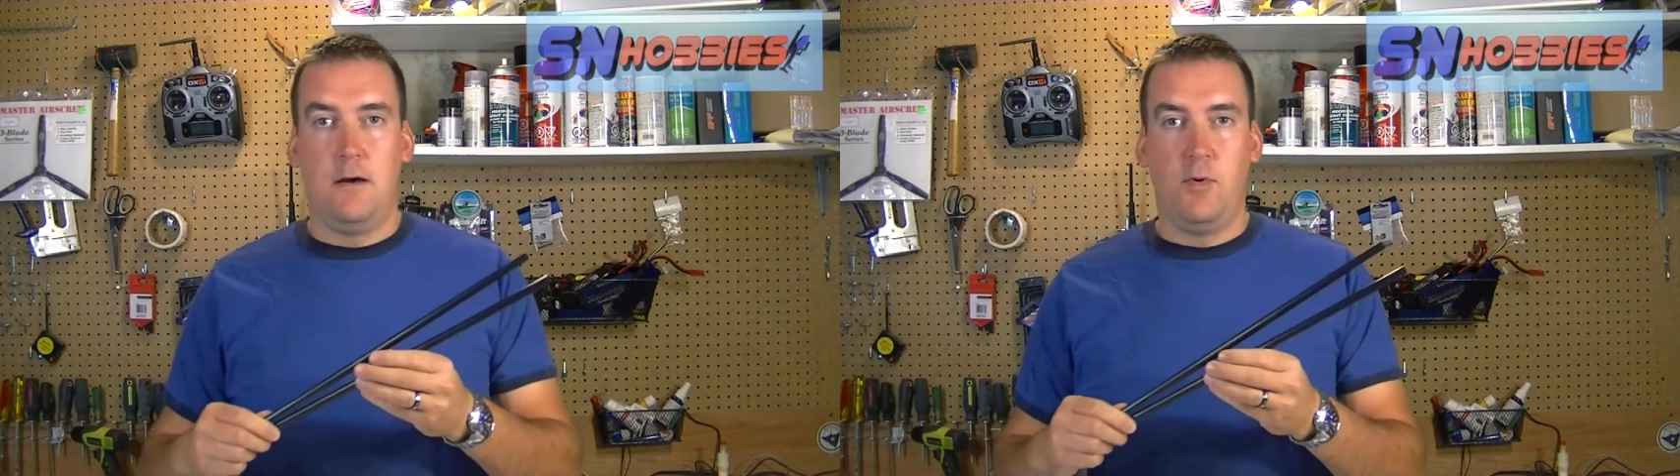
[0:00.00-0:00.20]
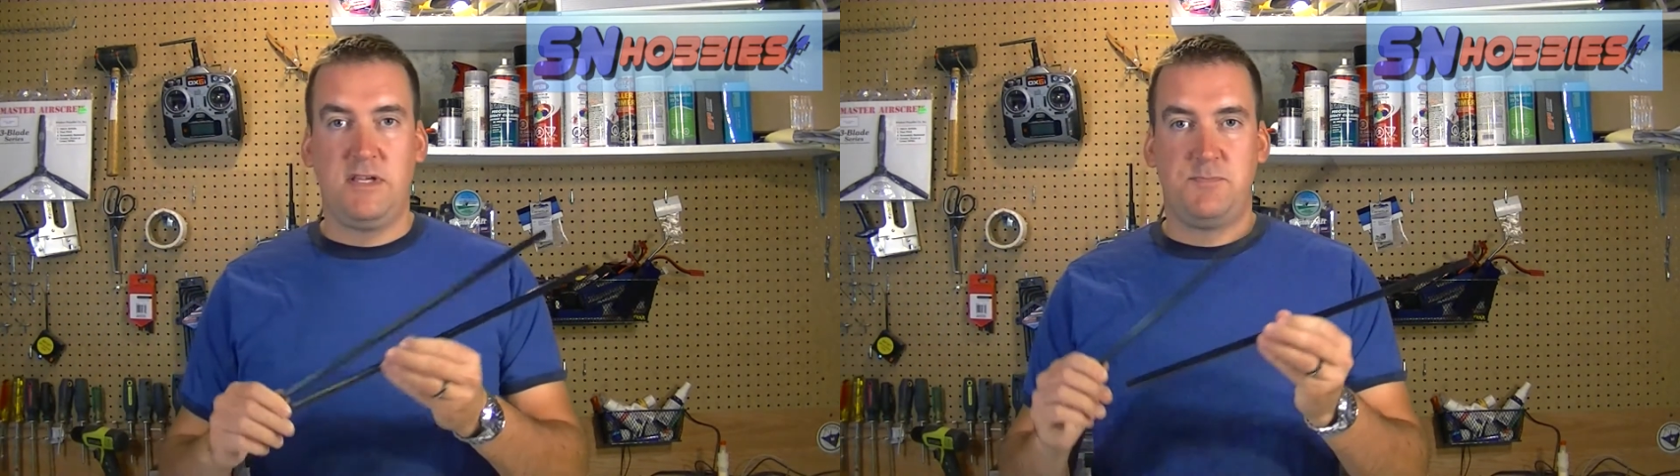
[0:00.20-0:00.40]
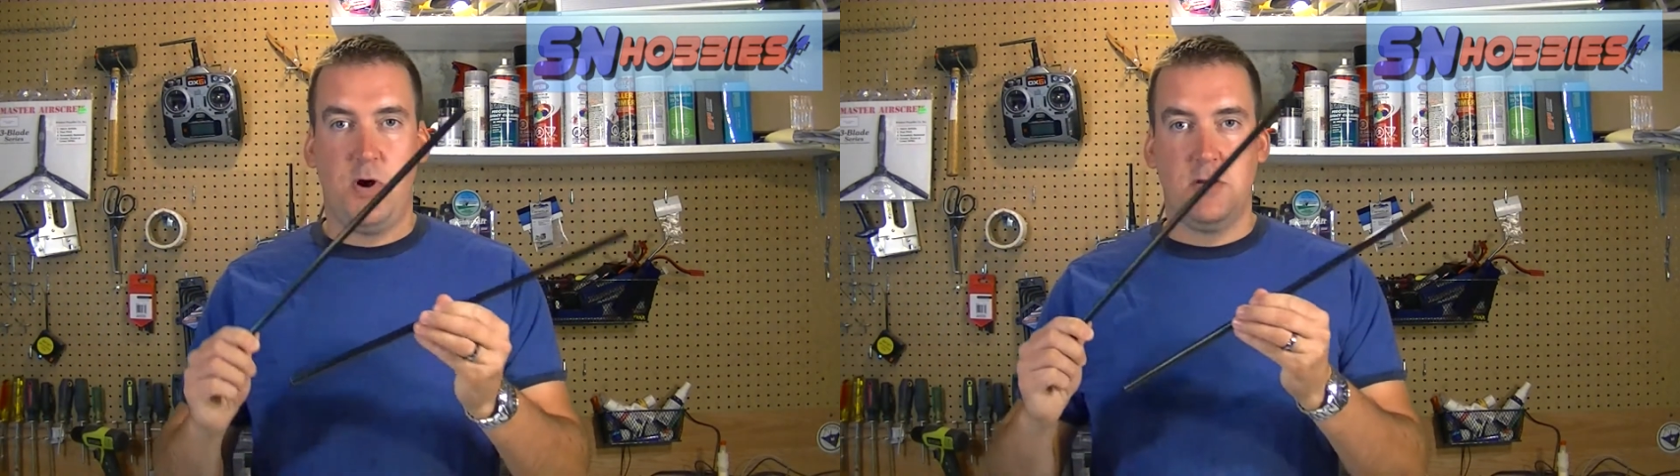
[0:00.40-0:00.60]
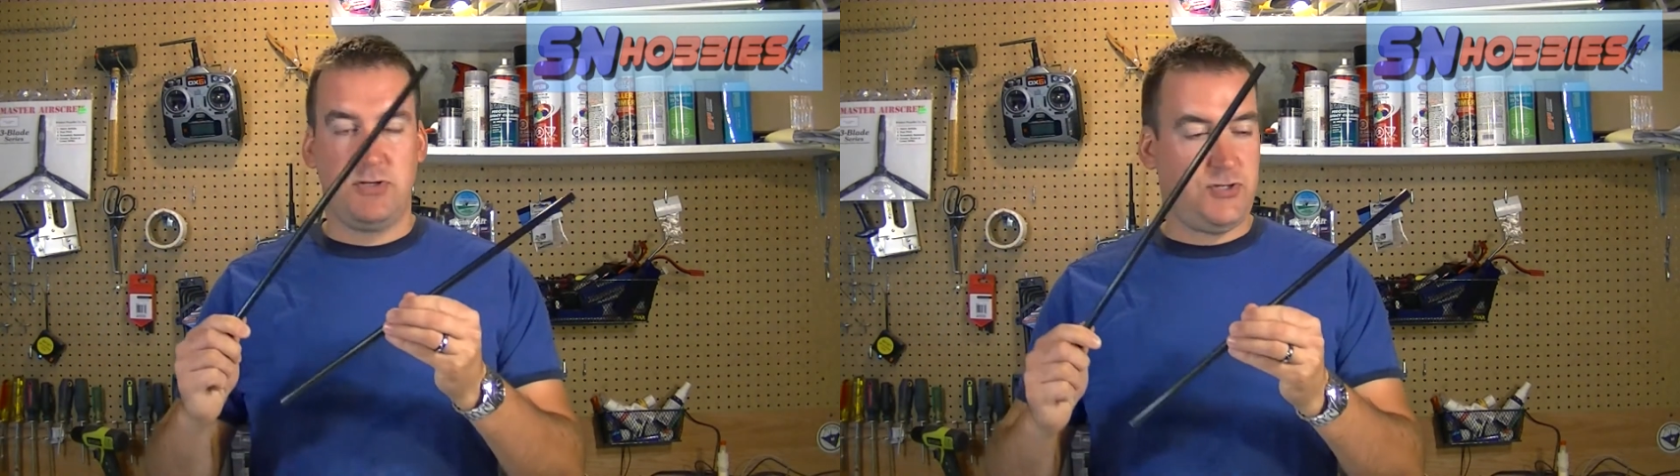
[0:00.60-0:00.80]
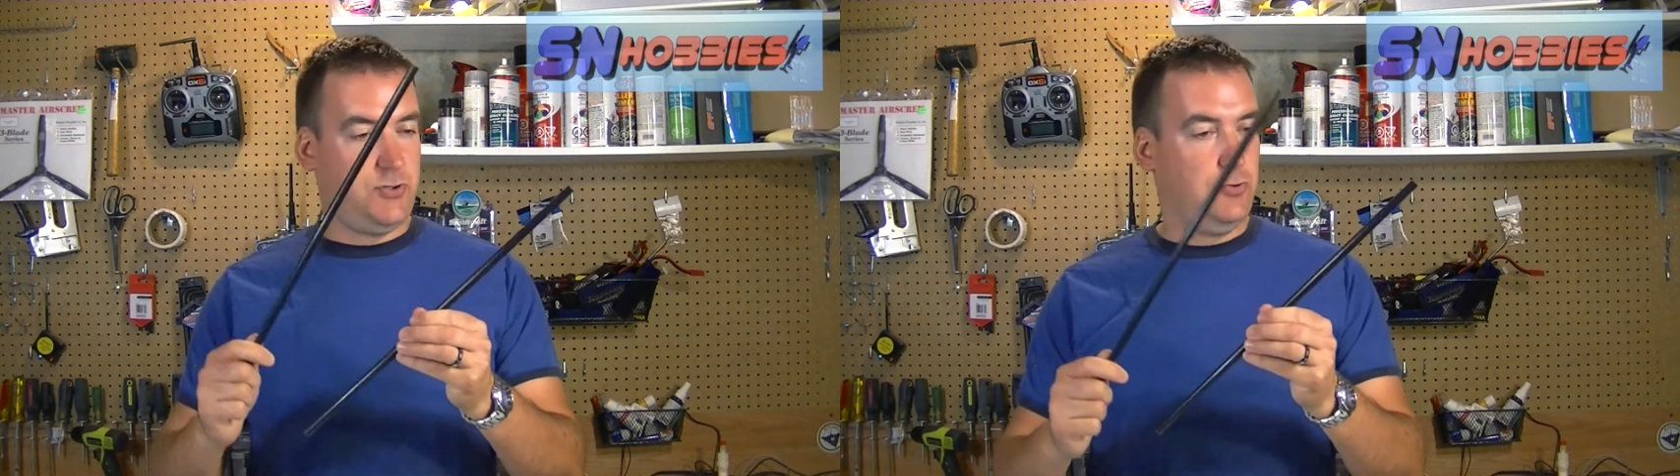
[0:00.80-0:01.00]
Wing
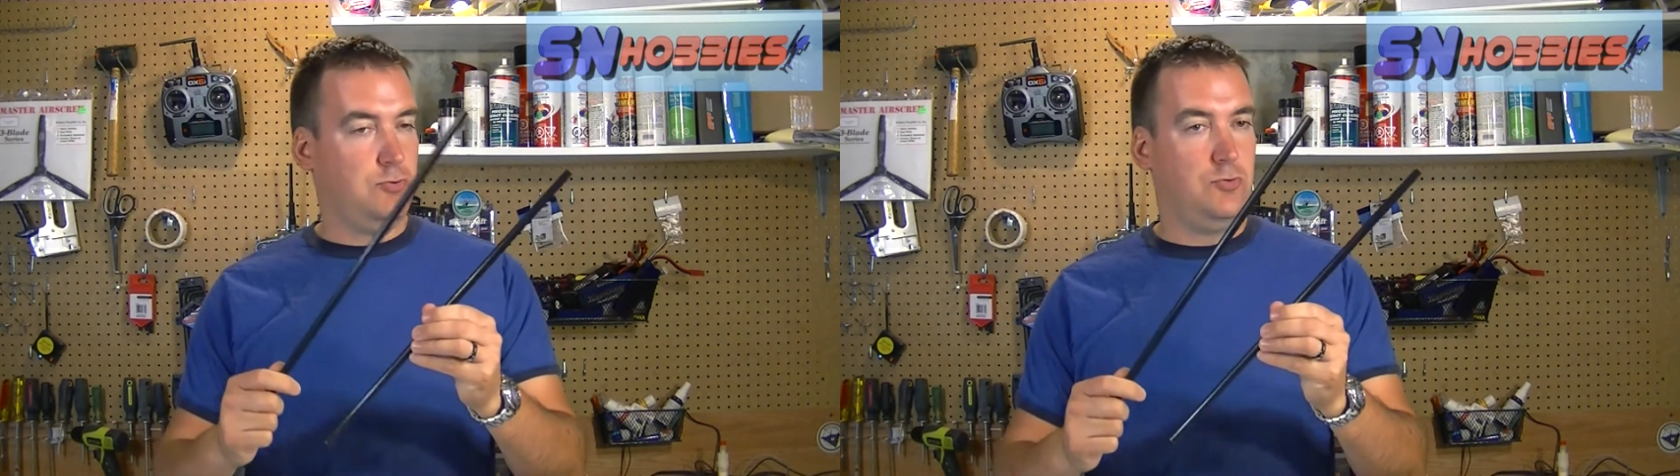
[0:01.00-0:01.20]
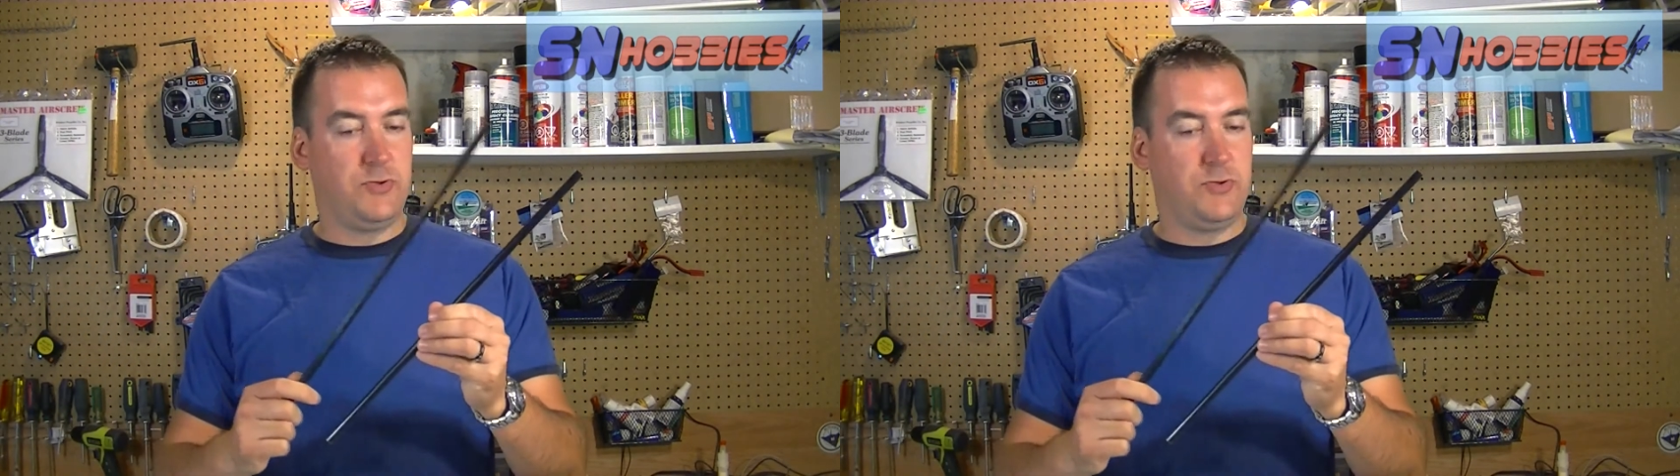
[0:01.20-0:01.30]
spars, two